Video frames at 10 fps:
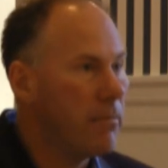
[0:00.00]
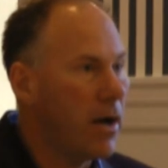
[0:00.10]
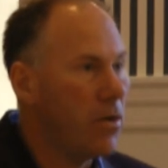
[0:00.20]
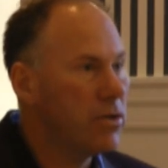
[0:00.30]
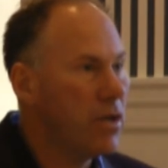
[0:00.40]

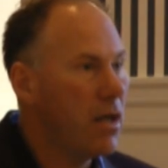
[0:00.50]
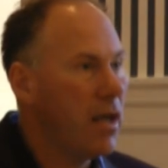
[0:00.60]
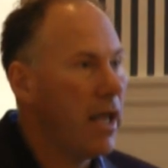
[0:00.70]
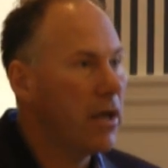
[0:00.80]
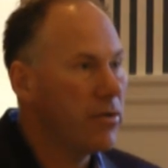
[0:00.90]
about
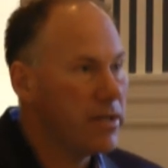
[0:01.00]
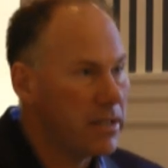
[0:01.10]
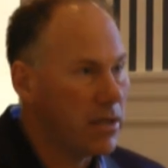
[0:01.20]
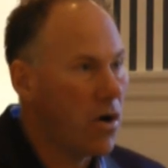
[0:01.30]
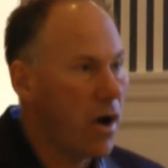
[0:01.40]

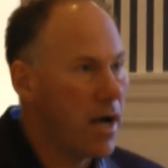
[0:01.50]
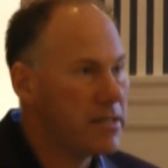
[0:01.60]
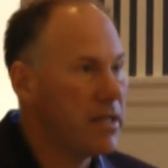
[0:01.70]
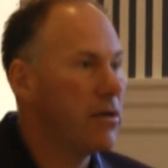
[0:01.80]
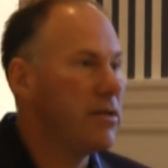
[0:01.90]
increasing
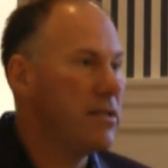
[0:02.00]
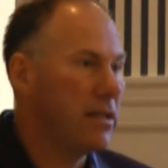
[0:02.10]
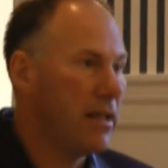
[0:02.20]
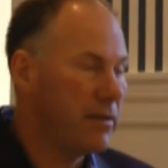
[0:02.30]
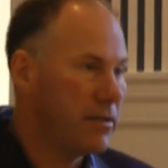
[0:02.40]
costs,
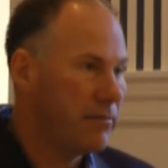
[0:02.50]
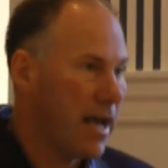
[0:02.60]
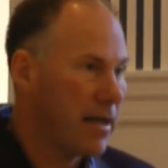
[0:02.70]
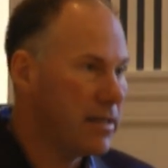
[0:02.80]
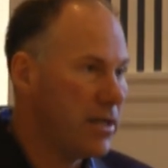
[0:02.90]
increasing levels of
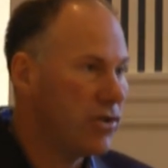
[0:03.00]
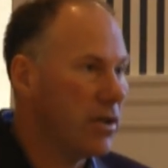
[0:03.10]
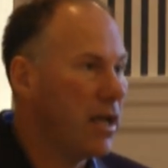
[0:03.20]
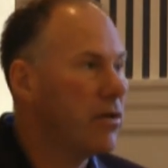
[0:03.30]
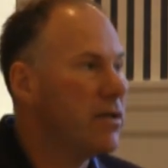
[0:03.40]

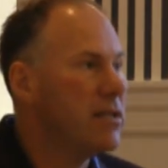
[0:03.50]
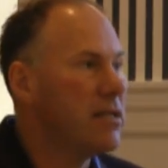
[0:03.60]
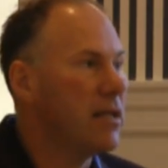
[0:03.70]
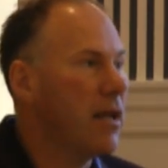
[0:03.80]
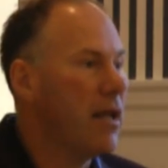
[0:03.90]
taxation,
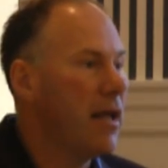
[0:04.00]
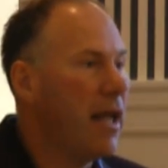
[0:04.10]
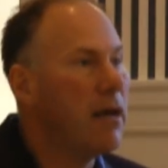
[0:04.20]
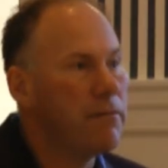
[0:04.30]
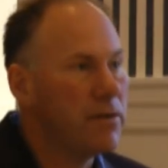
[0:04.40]
increasing
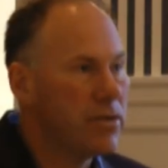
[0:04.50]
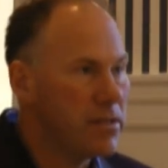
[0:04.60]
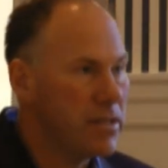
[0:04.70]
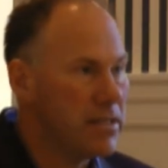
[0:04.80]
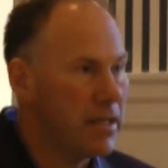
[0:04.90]

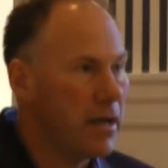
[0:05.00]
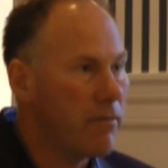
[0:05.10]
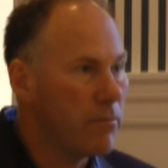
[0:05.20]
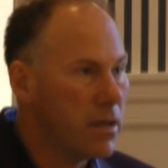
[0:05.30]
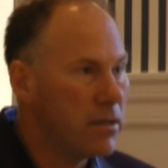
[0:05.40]
inefficiencies in
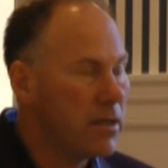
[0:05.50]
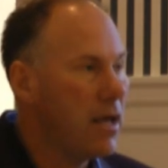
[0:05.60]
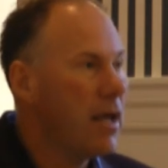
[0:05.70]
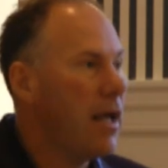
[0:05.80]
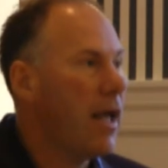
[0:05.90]
government.
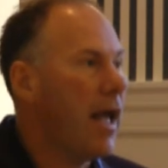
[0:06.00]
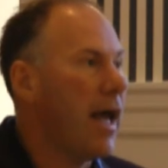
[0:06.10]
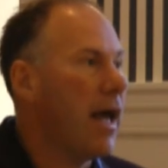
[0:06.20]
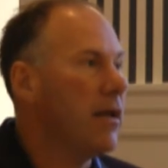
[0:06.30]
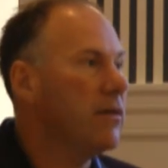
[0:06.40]

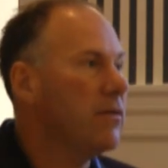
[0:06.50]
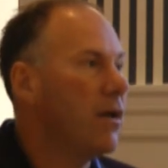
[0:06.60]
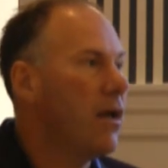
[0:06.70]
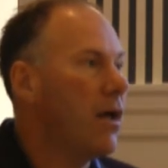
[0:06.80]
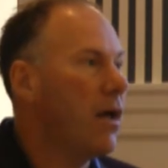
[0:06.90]
And
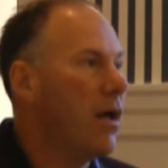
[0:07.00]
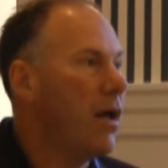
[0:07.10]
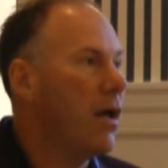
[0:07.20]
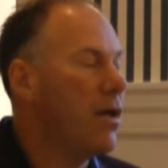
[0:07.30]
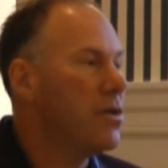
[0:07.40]

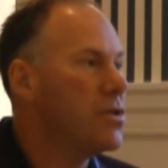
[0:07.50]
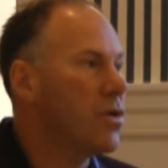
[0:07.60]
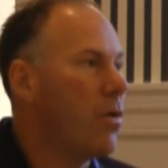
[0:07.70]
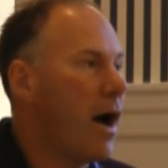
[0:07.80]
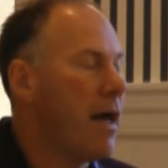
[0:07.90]

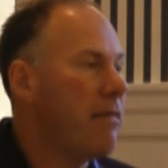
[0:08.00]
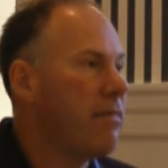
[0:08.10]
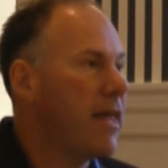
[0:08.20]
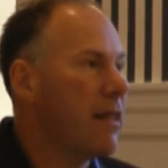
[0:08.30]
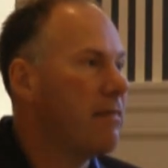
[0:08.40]
so I
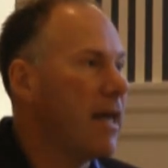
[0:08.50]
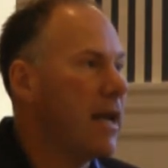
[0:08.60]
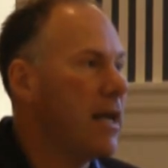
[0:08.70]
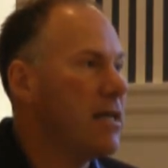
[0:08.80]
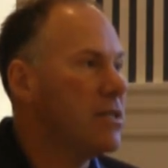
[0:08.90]
think that
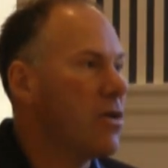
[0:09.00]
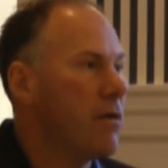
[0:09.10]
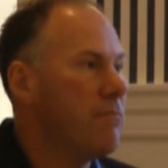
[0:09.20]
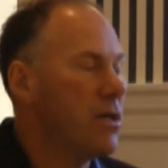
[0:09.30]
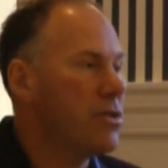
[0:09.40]
it is
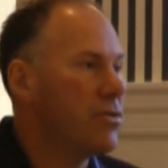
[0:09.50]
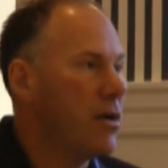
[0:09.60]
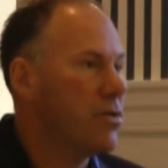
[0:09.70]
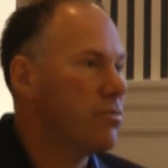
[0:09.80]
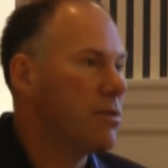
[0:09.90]
our
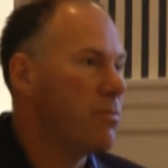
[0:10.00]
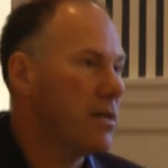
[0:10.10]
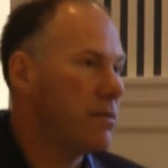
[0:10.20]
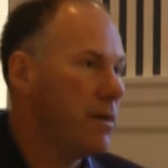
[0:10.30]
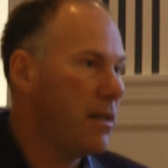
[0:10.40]
administrators'
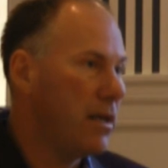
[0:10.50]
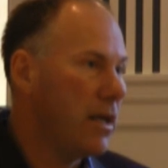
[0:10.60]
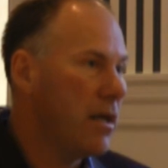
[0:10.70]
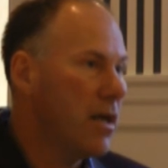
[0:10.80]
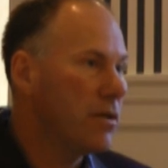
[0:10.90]

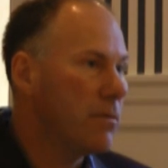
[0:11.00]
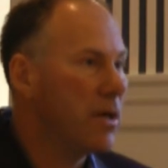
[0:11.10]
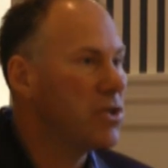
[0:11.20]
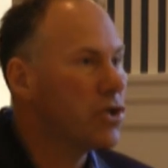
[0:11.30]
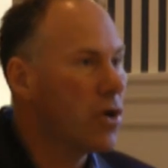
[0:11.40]
responsibility to
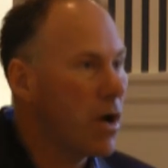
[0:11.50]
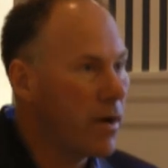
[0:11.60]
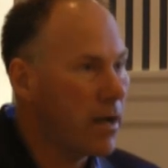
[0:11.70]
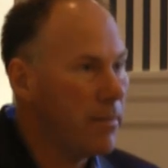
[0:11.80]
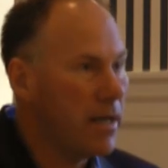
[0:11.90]
bring strong
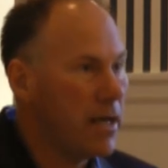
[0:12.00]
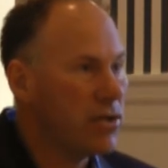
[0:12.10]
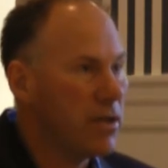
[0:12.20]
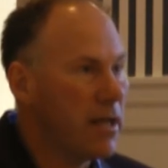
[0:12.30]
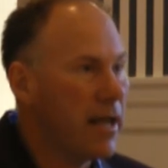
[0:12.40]

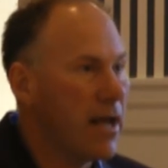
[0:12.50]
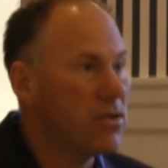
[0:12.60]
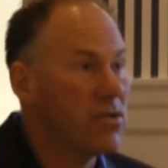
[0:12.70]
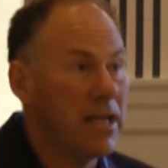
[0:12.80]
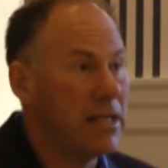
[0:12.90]
recommendation that
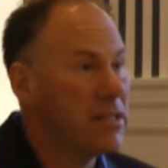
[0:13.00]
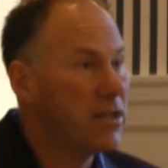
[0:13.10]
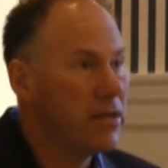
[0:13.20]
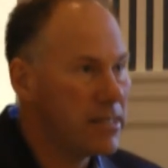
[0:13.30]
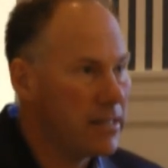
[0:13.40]
council takes
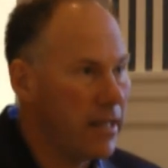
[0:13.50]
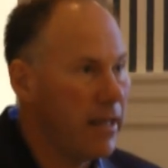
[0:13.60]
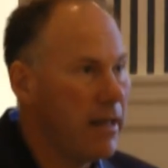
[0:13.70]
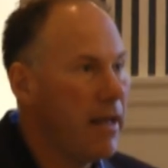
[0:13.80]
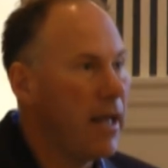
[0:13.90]
seriously
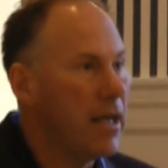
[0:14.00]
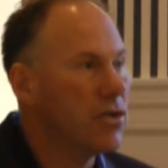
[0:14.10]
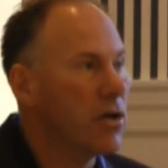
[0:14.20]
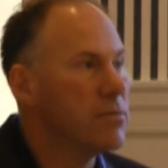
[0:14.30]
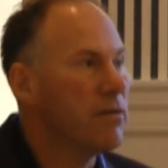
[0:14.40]
in
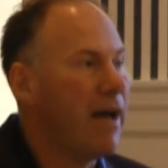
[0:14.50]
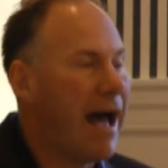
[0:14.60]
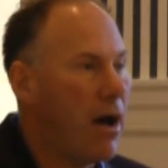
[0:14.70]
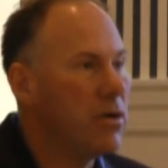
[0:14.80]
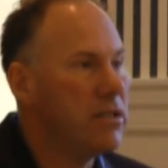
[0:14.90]
terms of
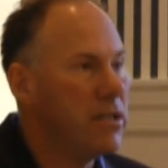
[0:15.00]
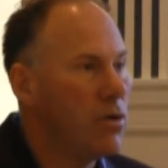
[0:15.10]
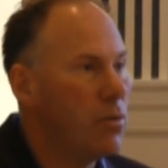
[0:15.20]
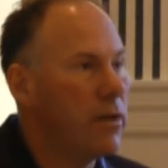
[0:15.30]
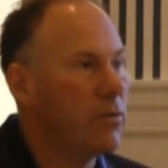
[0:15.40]
how to
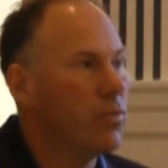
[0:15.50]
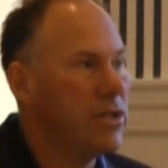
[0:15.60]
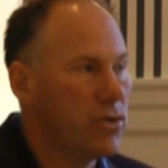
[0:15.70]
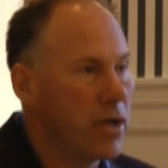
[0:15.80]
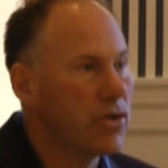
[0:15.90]
deal with
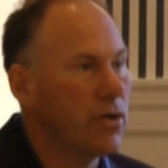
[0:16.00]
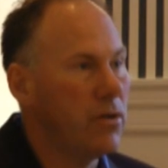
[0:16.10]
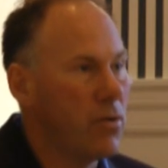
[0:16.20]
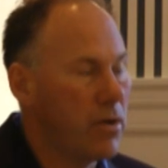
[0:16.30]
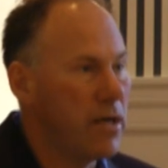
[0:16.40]
restructuring
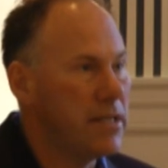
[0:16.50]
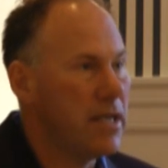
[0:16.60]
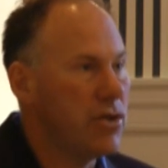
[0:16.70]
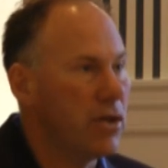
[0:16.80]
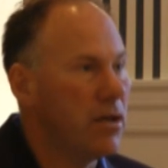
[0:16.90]
their
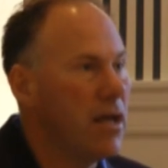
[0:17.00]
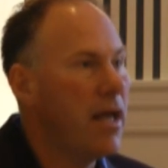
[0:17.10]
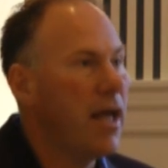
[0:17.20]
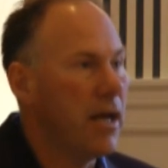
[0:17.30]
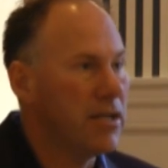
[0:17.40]
organization
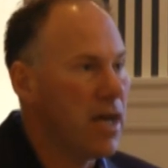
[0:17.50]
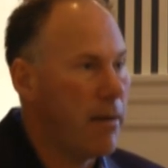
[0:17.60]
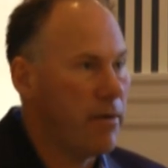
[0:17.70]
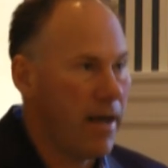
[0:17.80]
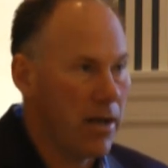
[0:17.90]
in a
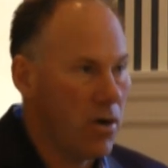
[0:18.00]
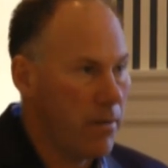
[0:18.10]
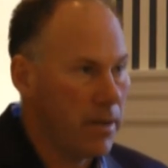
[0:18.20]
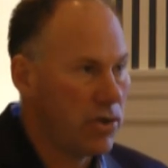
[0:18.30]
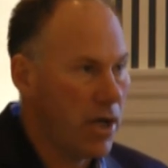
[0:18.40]
time of
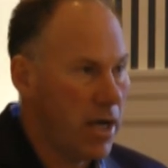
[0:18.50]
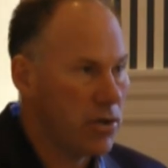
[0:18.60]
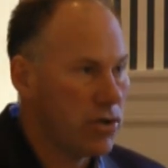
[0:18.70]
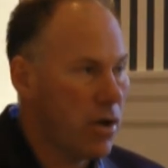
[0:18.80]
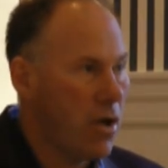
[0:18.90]
economic
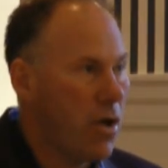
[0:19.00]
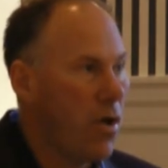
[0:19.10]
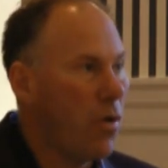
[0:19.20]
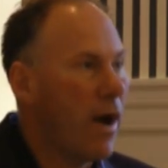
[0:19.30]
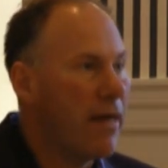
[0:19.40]
change,
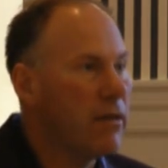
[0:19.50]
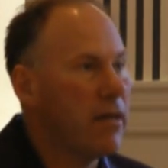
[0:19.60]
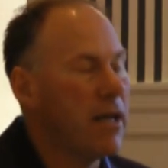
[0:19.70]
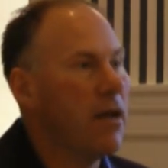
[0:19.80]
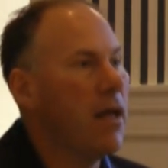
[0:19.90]
rather
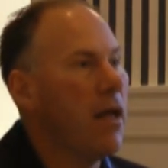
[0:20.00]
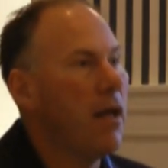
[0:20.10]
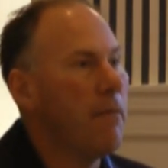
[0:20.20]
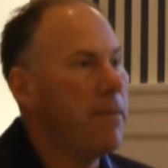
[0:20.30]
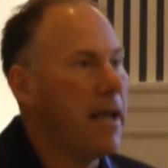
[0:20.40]
than
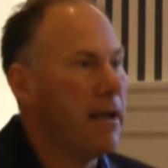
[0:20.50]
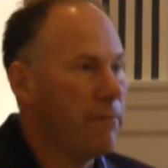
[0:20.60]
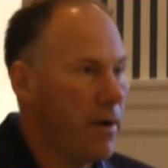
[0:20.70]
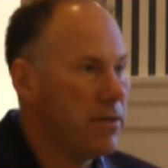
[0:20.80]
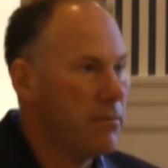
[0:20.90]
being
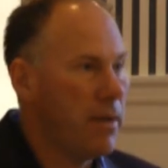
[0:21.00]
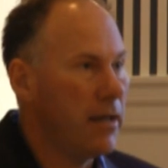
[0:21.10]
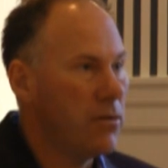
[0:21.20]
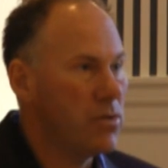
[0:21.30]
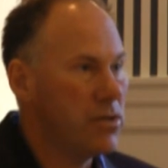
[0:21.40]
afraid to
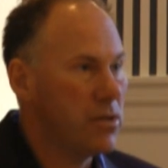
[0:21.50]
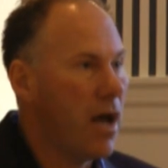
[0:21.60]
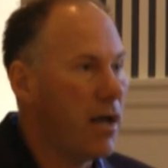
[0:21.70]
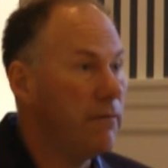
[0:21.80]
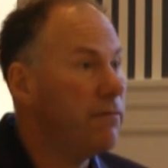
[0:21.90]
make those
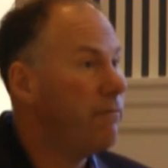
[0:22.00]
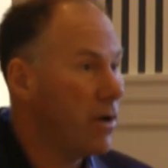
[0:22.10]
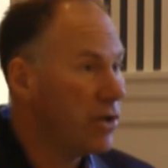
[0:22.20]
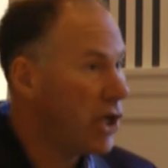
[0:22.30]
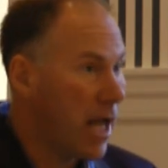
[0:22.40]
kind of
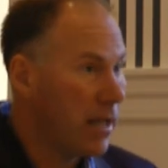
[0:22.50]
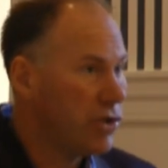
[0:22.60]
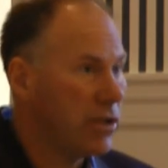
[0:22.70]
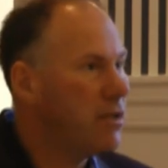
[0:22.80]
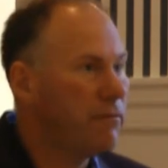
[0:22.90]
very
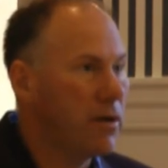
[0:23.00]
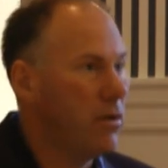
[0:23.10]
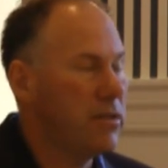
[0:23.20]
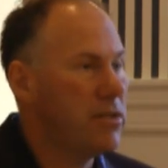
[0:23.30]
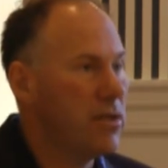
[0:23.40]
challenging,
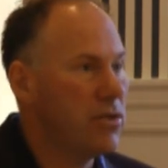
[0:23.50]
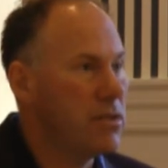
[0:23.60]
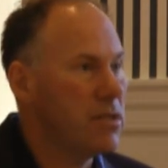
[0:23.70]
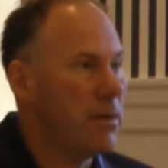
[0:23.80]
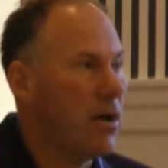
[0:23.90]
difficult
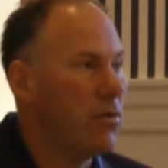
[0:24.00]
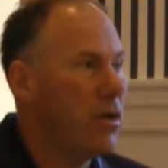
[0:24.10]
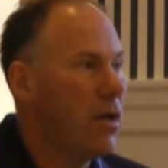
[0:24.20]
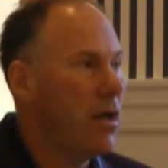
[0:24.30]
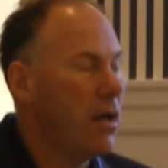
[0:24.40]
decisions about
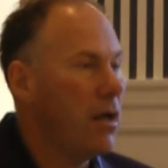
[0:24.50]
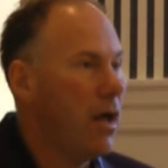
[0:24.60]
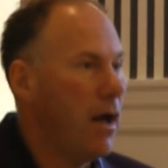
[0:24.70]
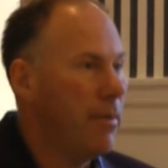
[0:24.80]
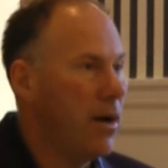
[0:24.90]

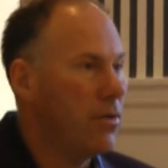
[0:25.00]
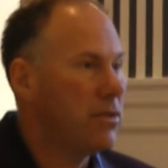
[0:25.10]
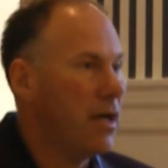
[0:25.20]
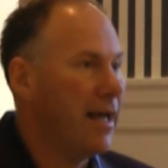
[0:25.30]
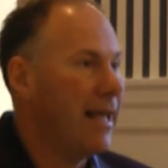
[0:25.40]

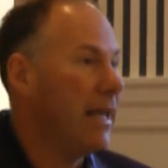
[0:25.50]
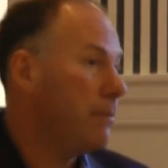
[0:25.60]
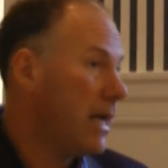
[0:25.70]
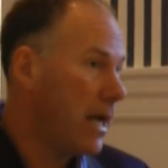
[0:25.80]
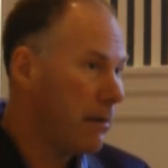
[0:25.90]

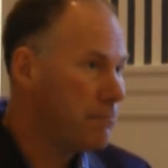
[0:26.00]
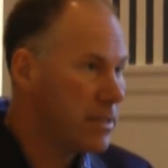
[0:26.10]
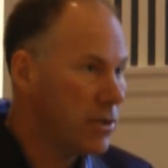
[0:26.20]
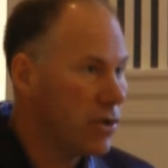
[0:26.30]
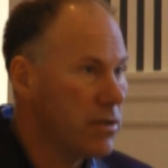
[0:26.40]
eliminating
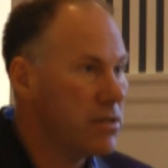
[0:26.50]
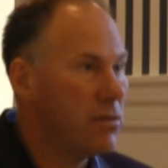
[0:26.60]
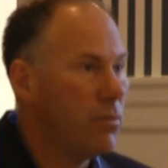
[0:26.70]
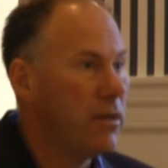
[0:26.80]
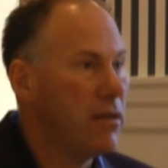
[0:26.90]

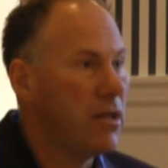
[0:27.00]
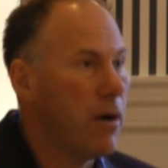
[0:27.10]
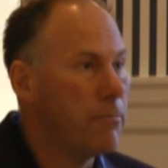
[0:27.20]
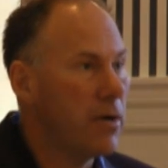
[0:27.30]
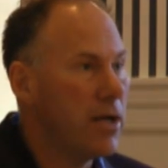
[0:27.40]
positions within the
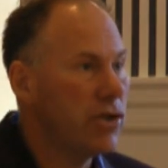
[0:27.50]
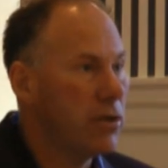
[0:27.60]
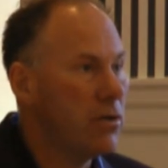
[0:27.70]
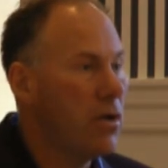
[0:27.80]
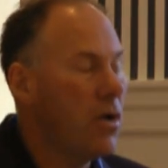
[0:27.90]

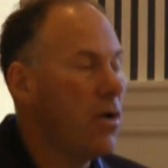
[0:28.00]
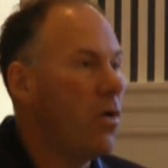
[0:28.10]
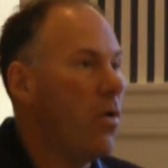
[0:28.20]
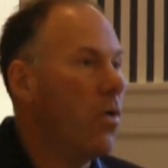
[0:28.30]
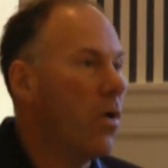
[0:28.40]
operation,
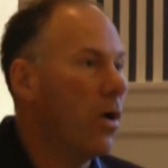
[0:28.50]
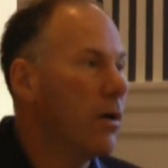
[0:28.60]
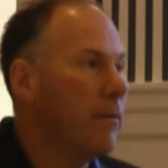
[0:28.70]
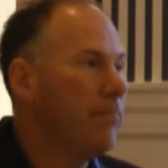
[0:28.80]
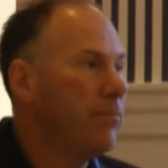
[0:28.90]
or